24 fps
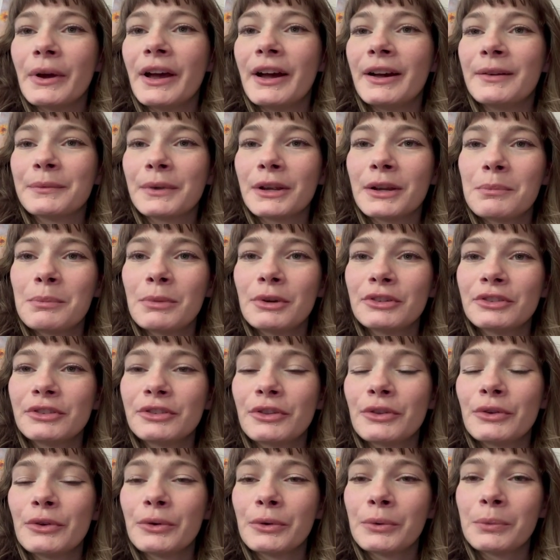I'm gonna push
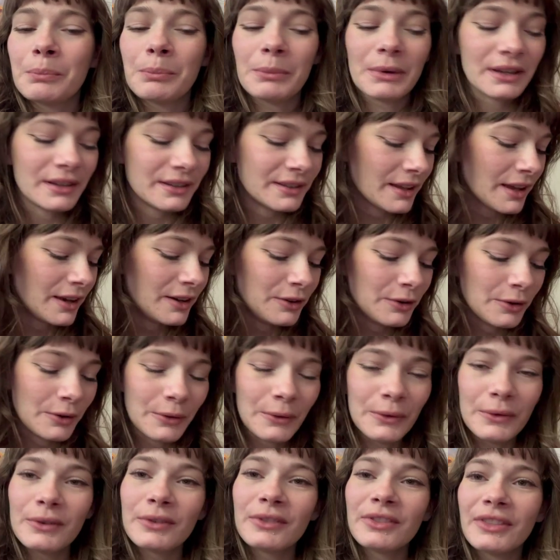through because I
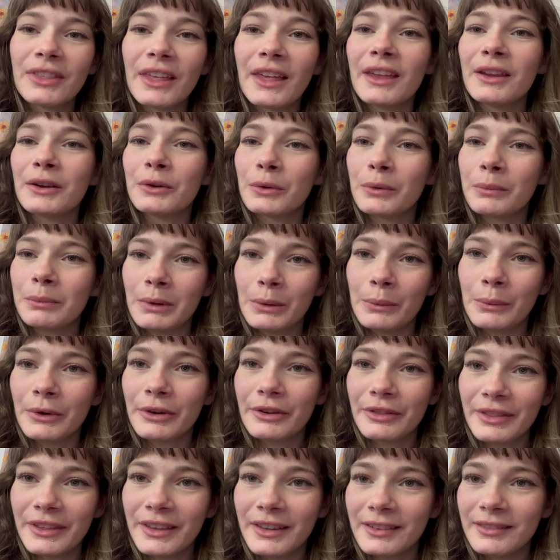know that it'll be
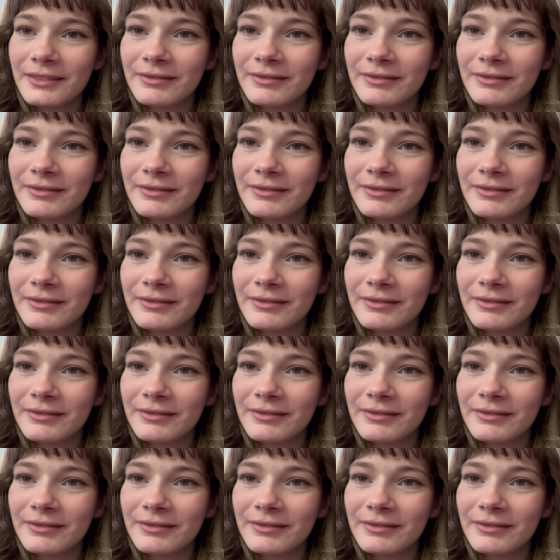worth it.